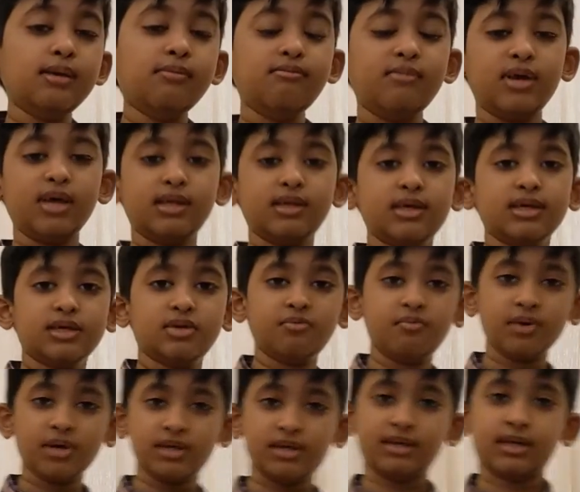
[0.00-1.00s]
3 meters
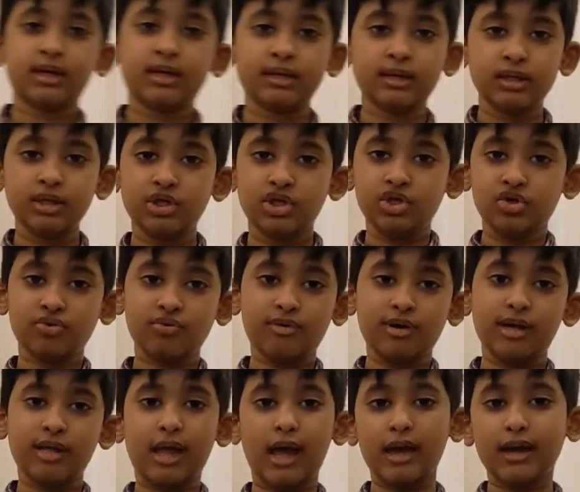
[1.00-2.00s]
per second
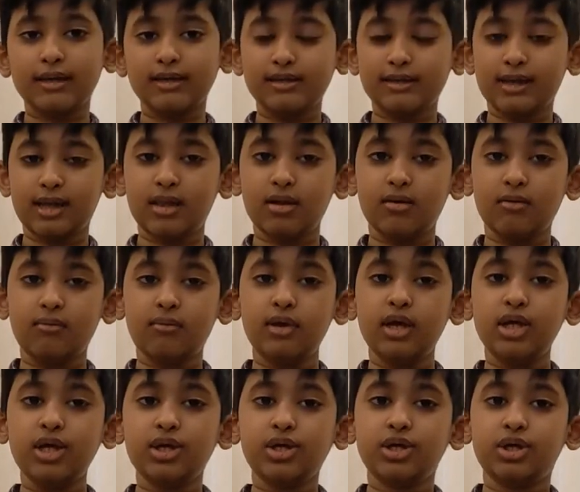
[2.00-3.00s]
squared
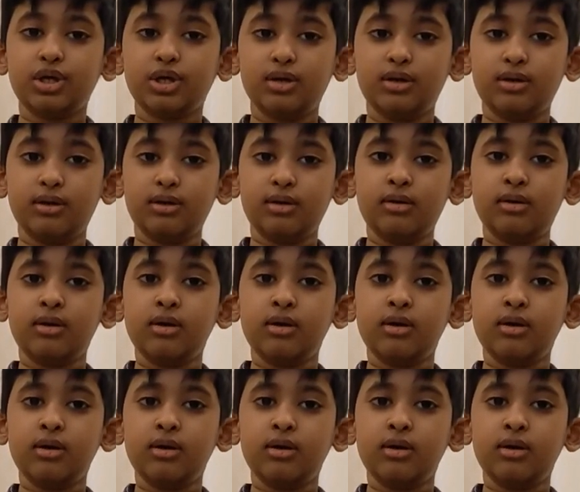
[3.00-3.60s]
acceleration.